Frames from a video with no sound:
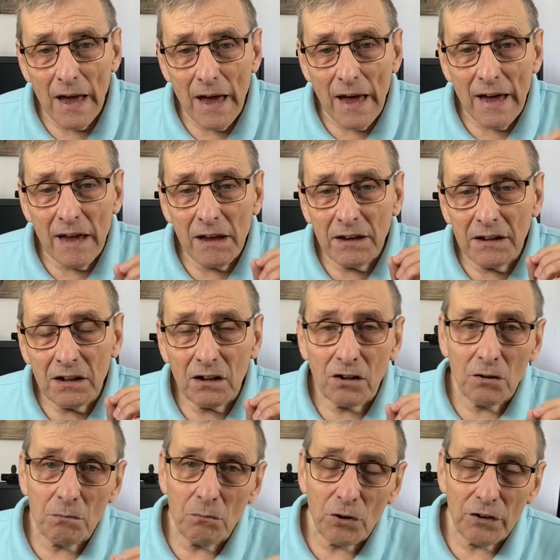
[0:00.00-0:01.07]
It
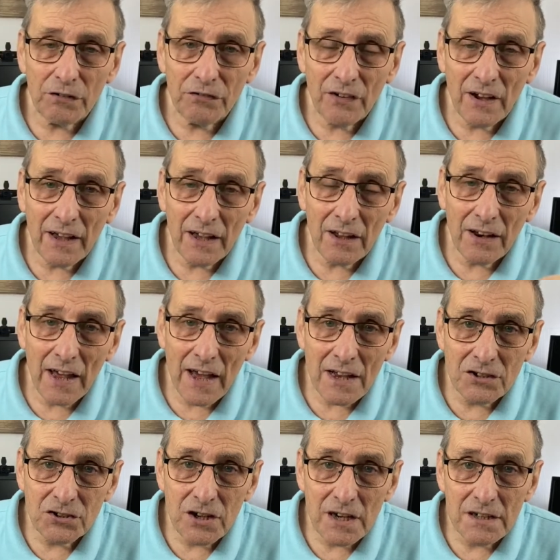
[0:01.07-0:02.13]
can modify an
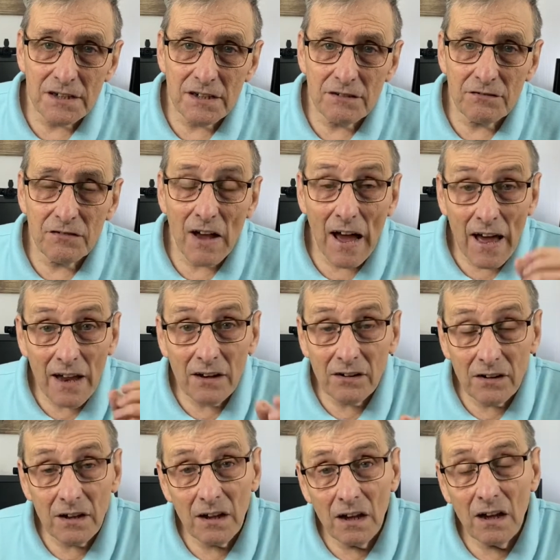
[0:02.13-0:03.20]
adjective and
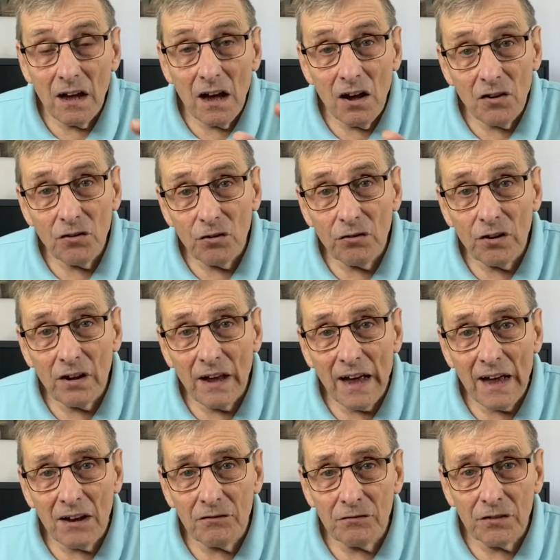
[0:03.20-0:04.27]
another
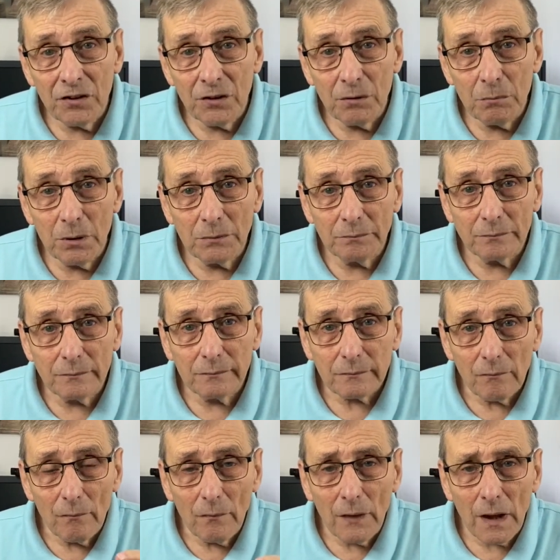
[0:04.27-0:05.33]
adverb.
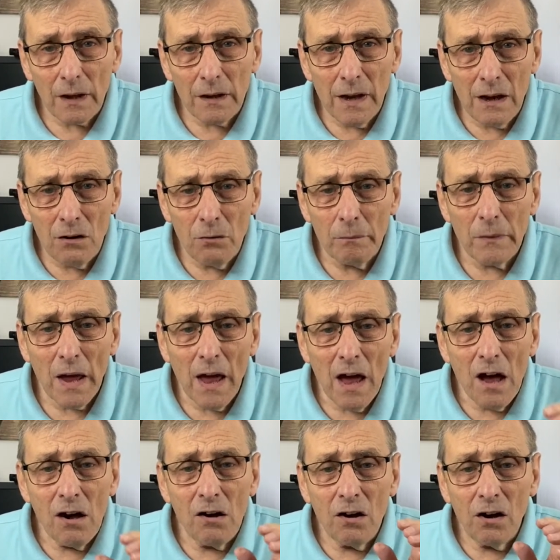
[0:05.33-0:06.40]
Now,
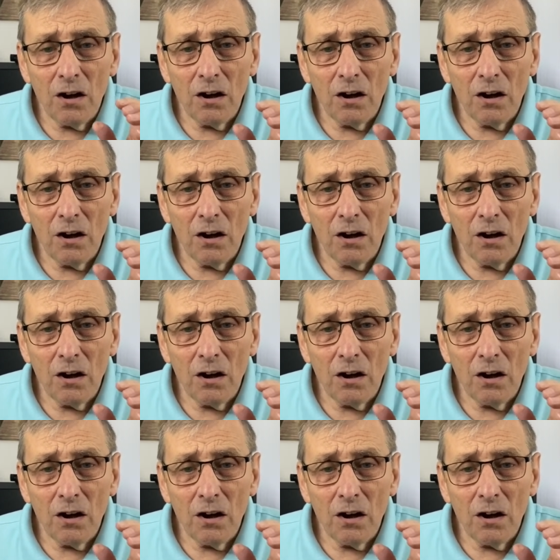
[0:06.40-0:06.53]
a